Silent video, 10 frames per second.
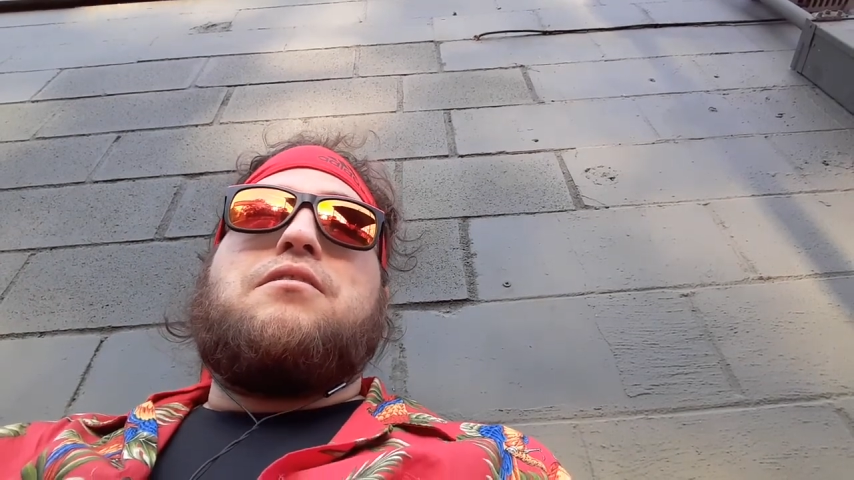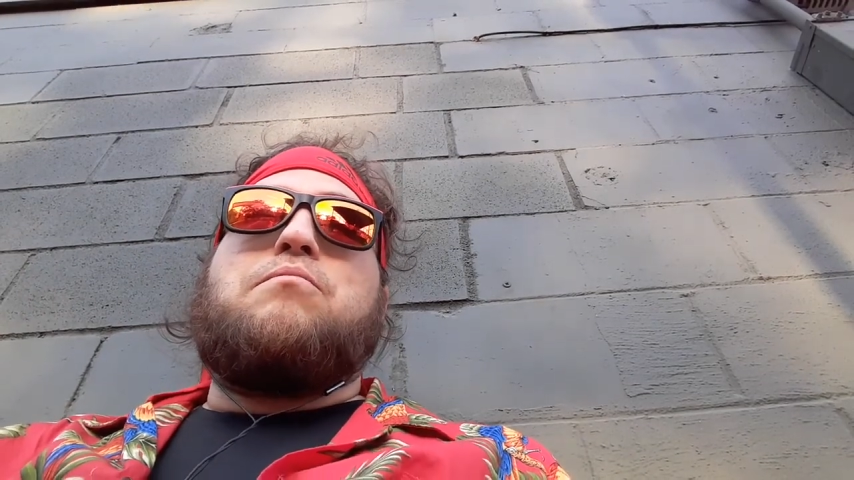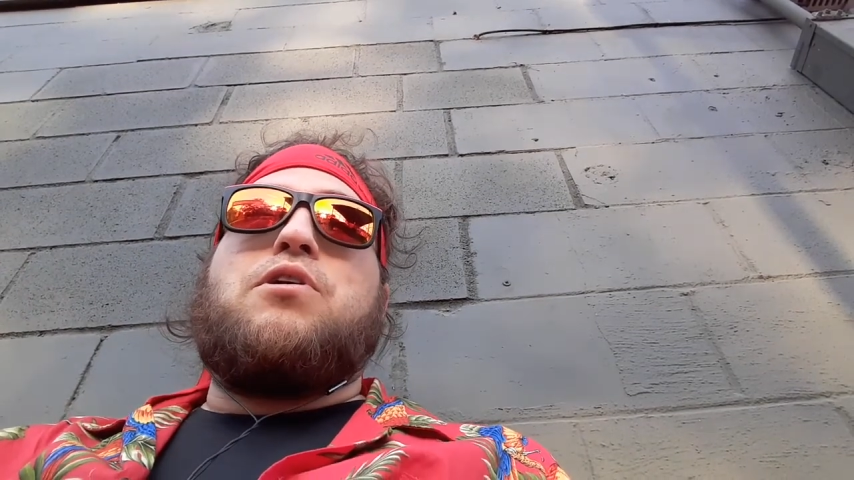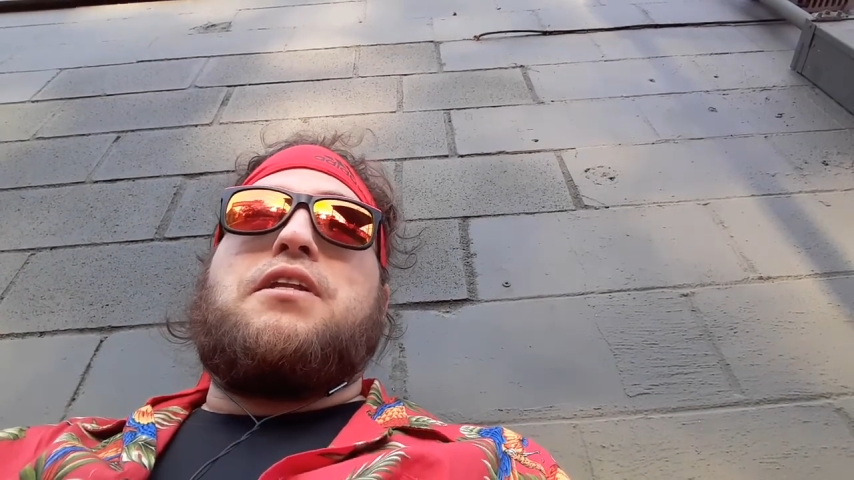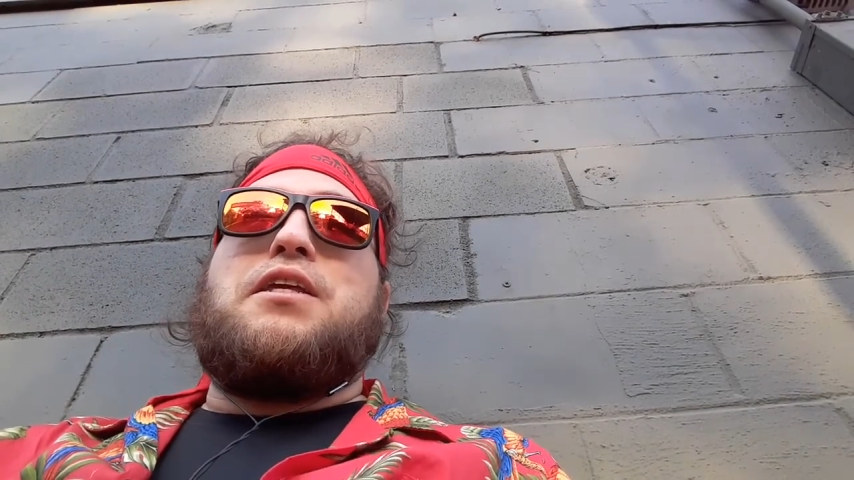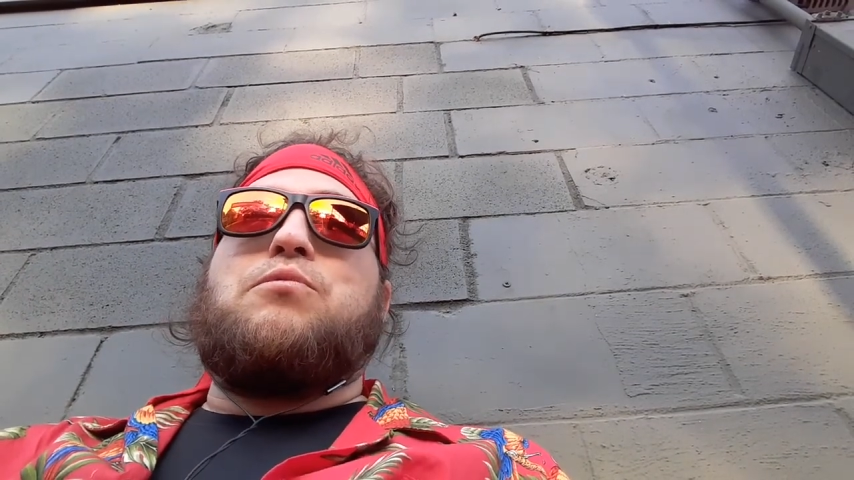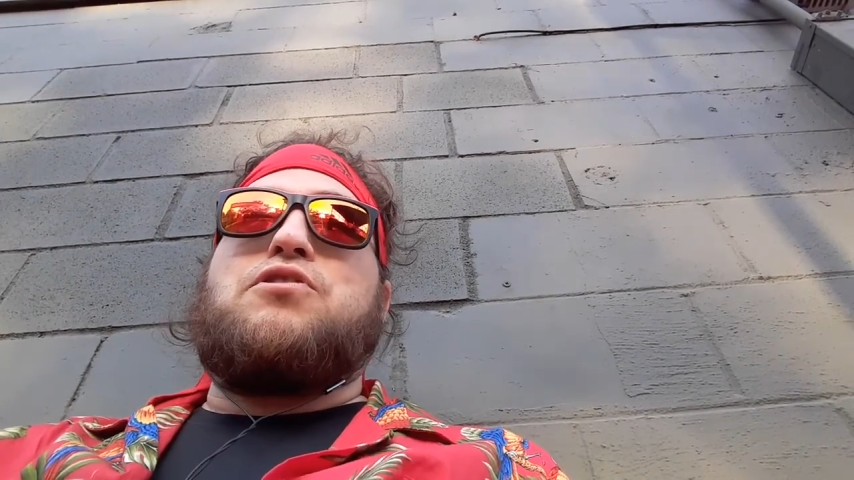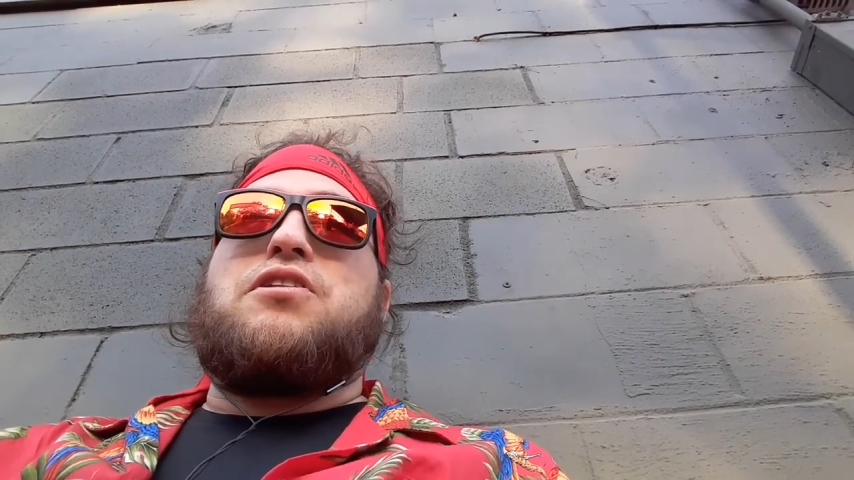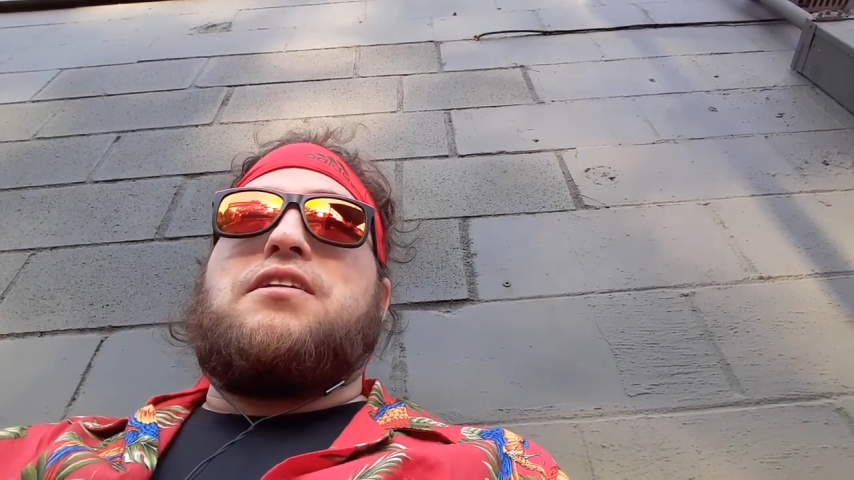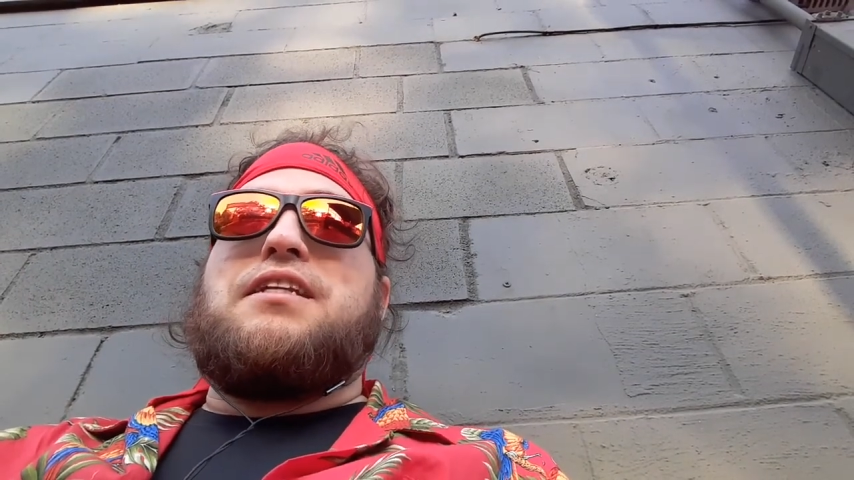but he
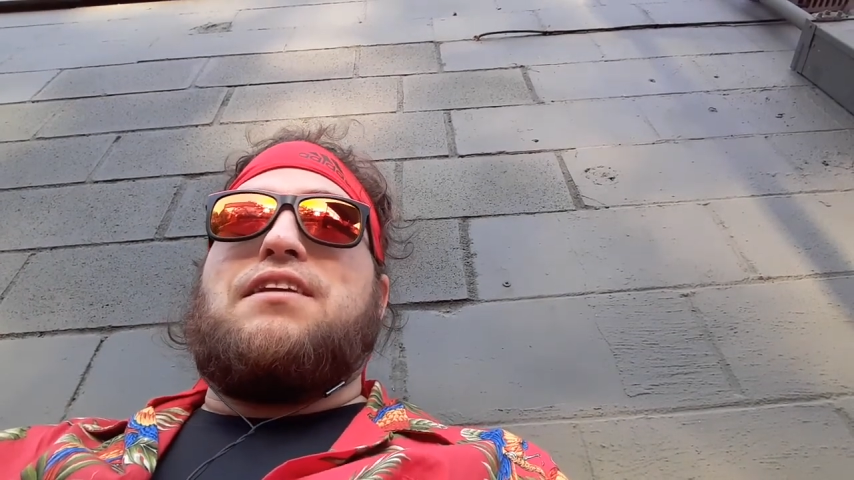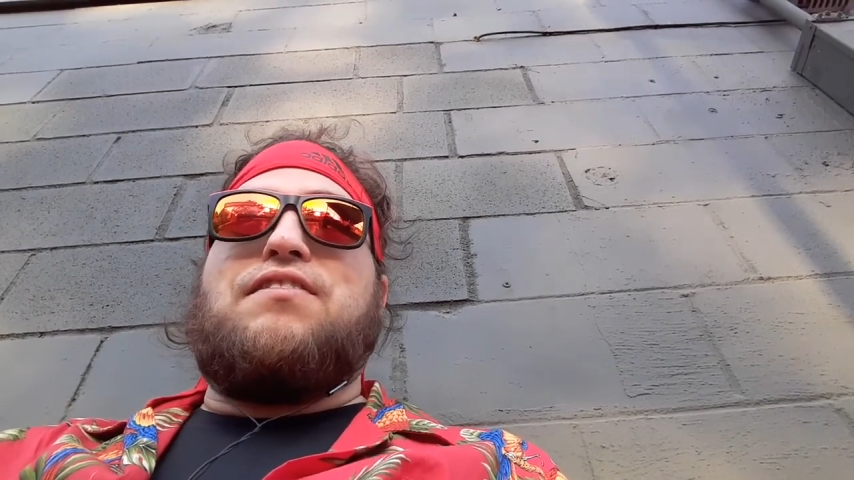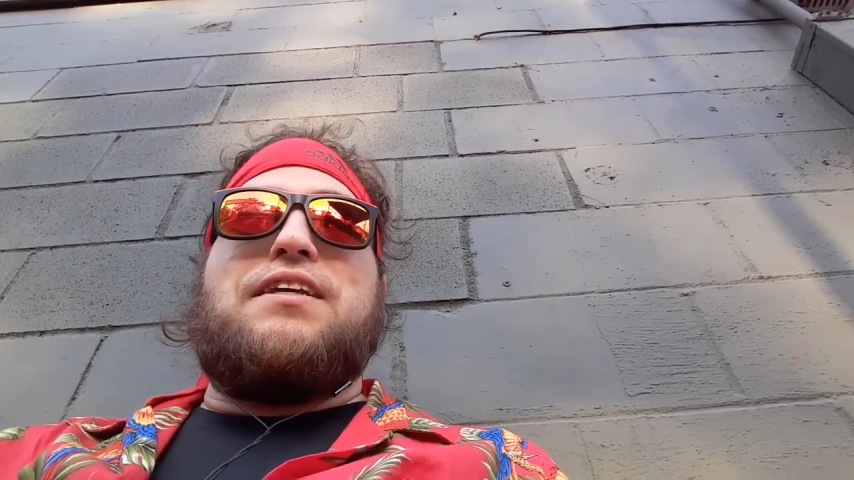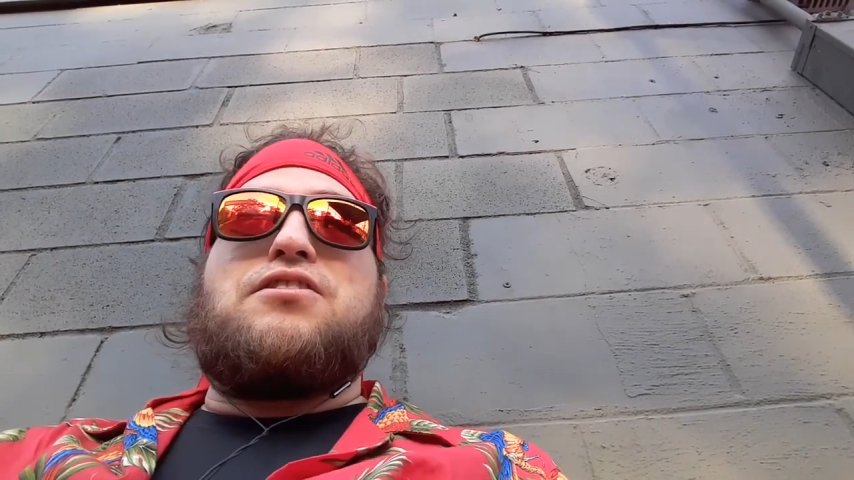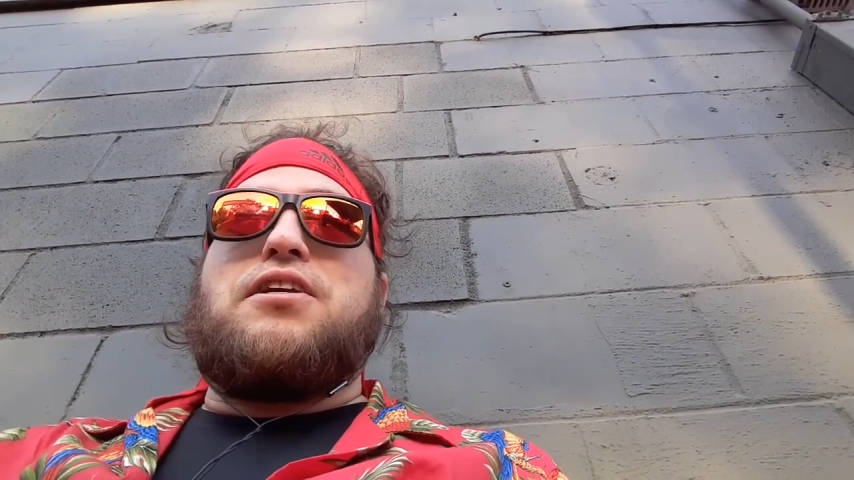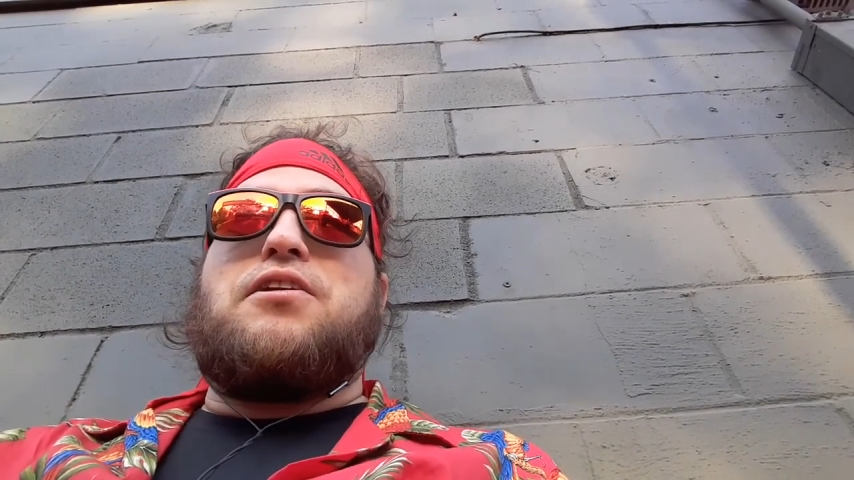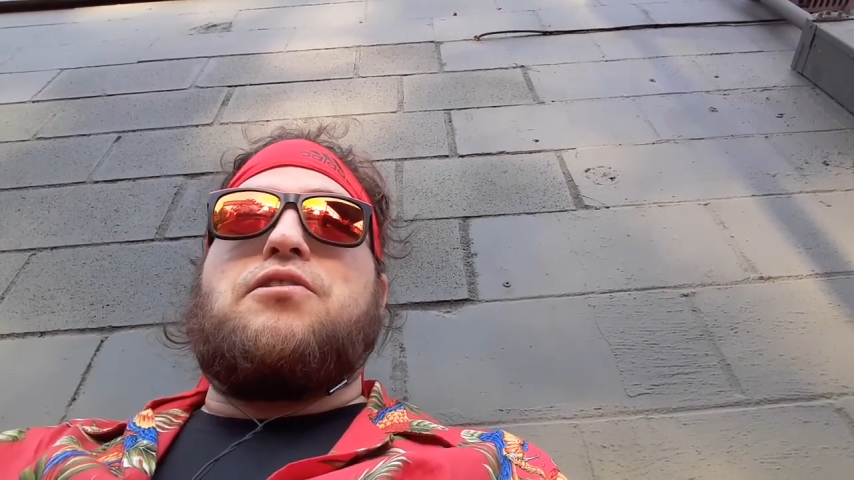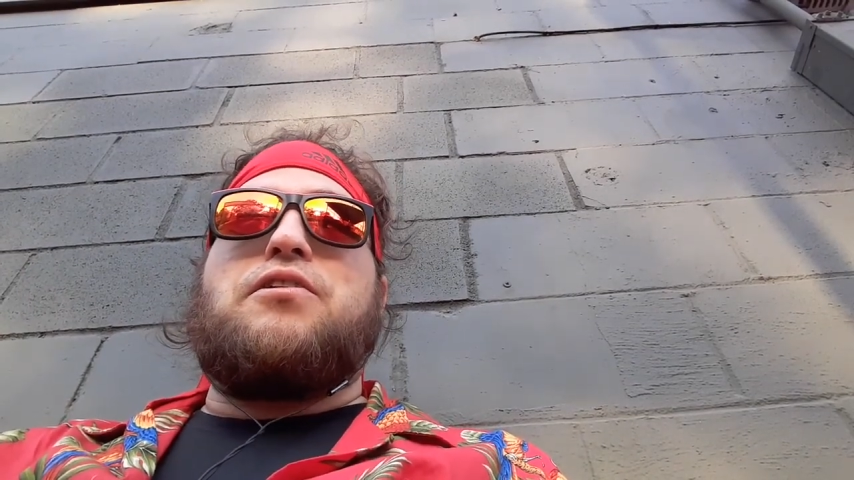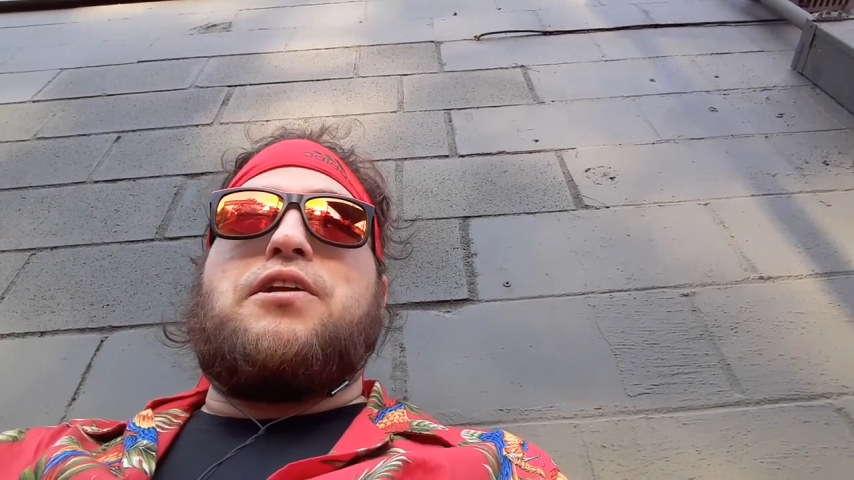was a devious hitter